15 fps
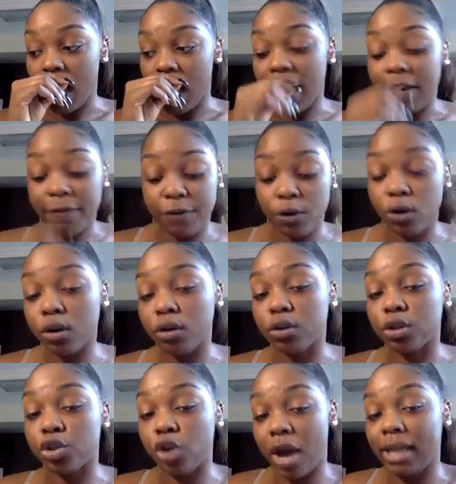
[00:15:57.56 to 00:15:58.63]
if you're
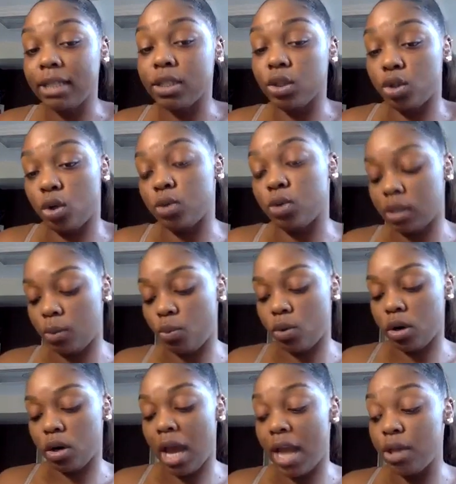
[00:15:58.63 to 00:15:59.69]
trying to go
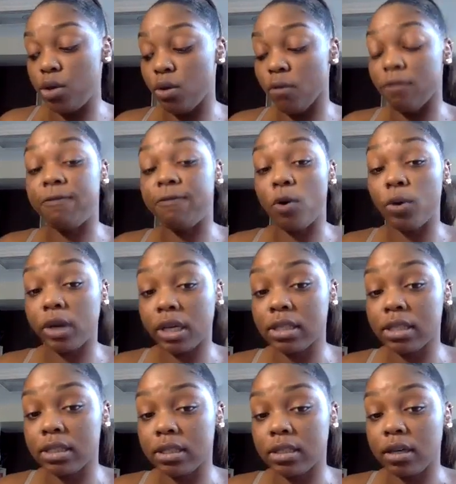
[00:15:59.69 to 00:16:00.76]
somewhere and you're
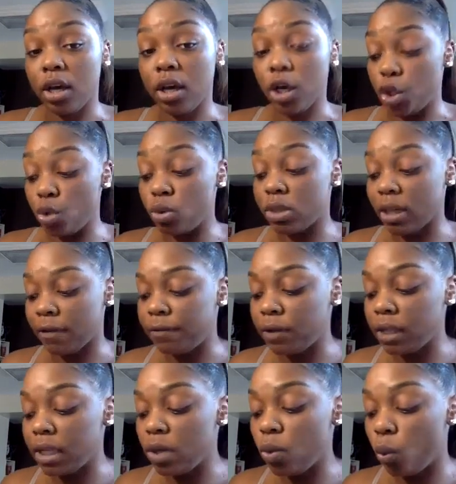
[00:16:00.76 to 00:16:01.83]
focused you
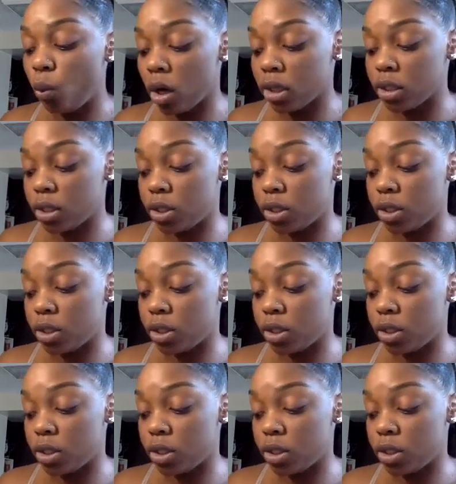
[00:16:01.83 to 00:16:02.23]
definitely want